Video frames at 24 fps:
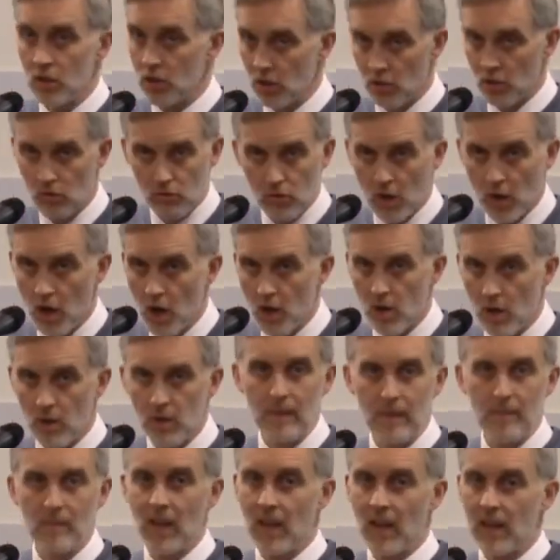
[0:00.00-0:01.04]
to
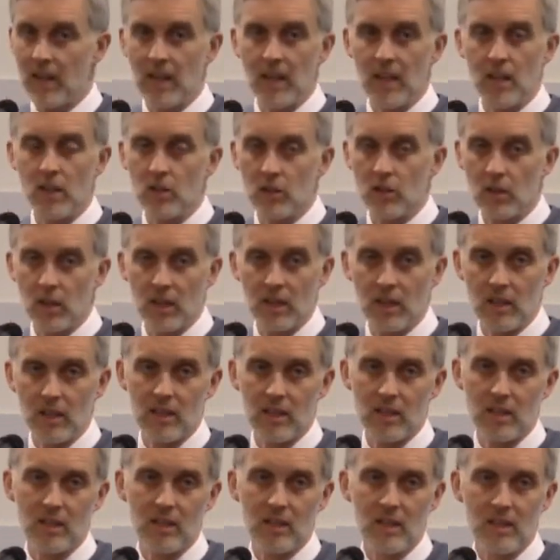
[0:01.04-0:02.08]
grow and
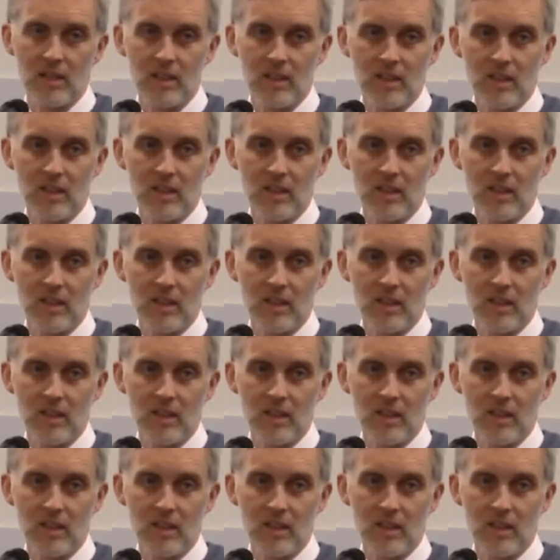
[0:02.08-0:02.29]
increase.